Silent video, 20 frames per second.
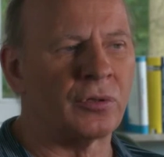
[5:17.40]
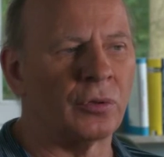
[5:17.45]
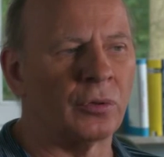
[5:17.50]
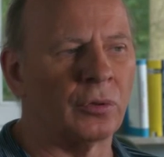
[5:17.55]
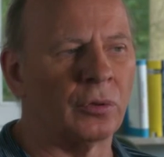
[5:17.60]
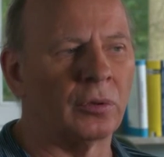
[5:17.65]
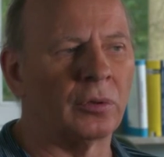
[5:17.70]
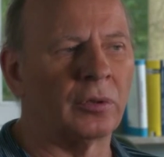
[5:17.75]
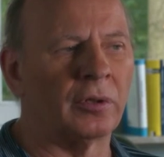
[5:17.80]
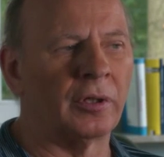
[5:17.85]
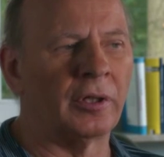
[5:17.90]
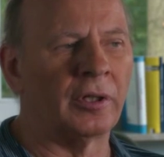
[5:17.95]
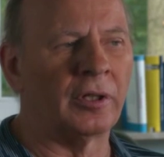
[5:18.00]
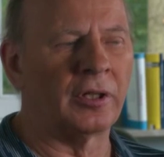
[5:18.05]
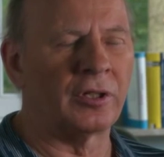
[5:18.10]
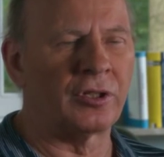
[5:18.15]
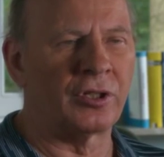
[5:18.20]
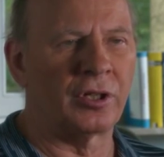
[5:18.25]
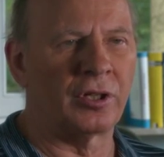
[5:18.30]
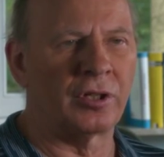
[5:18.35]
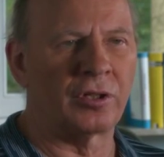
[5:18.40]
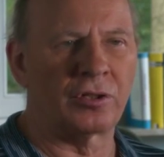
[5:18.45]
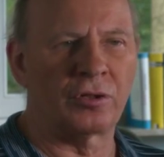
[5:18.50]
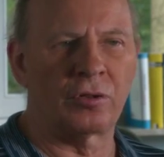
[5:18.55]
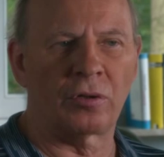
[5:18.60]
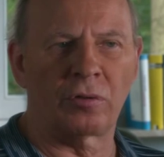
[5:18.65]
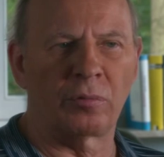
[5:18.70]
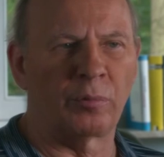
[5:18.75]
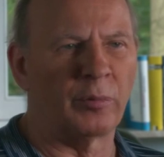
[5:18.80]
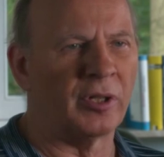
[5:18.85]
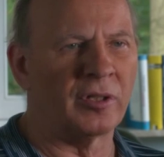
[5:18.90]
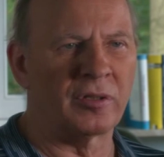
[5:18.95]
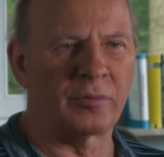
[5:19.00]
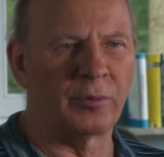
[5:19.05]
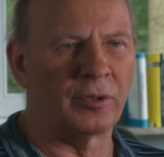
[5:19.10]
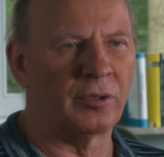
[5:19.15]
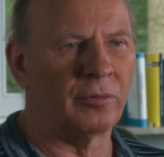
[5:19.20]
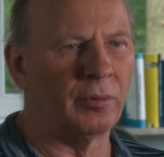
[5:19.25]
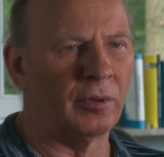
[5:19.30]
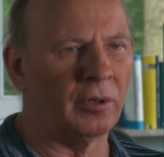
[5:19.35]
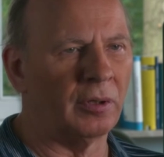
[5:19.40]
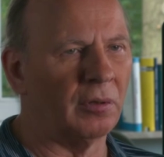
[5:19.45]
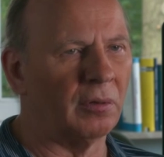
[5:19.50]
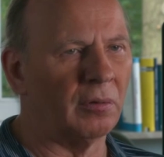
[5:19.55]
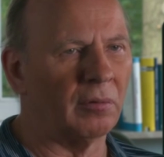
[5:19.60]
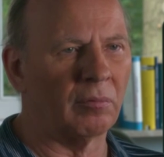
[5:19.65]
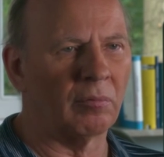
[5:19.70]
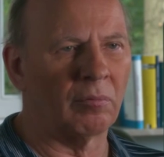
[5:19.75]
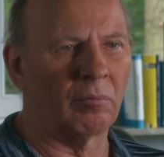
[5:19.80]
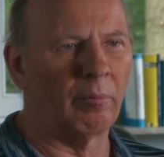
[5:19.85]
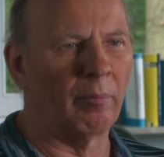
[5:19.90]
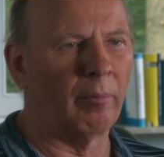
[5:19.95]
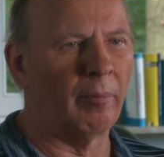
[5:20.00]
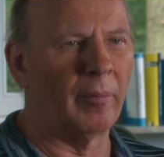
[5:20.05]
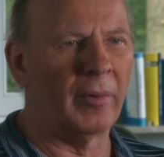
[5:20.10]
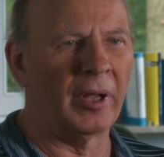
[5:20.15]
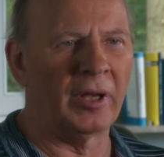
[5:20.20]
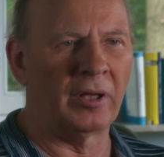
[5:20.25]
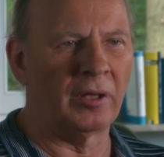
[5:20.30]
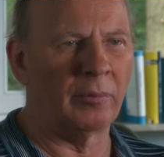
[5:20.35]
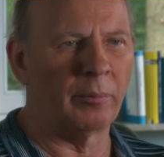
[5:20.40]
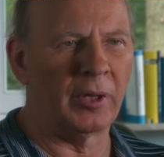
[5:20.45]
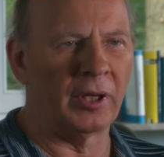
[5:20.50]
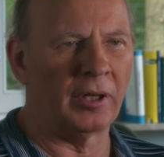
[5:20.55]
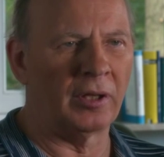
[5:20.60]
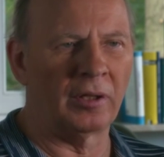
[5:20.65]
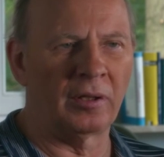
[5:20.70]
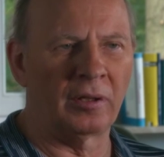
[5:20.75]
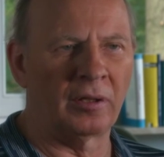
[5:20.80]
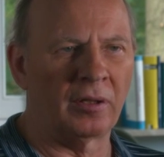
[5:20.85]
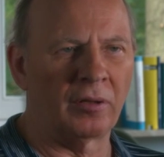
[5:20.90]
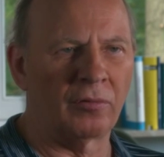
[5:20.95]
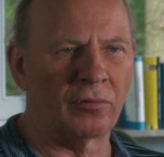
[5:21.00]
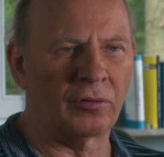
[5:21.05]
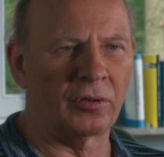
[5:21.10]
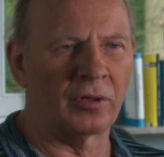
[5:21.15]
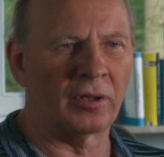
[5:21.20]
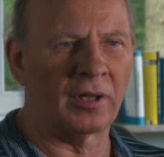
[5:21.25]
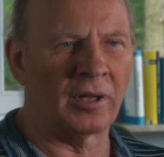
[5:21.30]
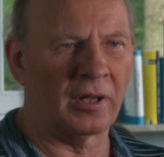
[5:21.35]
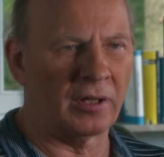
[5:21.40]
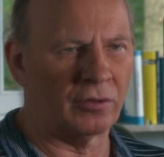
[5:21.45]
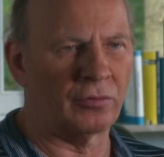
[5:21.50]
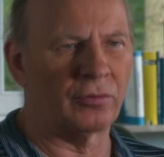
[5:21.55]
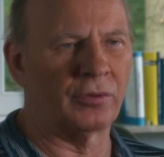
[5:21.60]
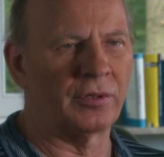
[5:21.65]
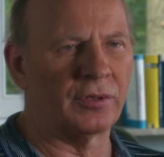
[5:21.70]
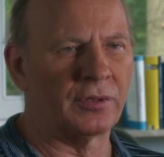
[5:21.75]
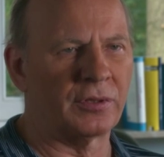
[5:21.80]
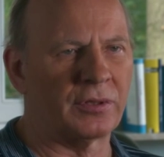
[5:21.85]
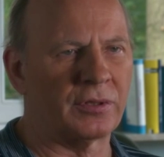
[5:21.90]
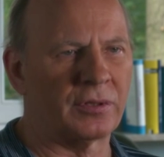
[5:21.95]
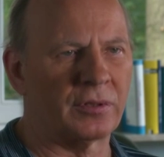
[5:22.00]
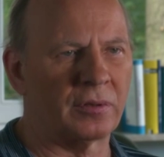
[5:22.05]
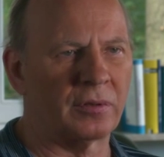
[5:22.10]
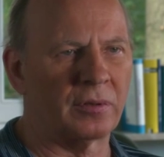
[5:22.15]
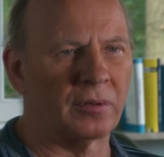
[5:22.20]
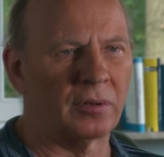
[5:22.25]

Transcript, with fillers: to interchange documents between many, many different countries.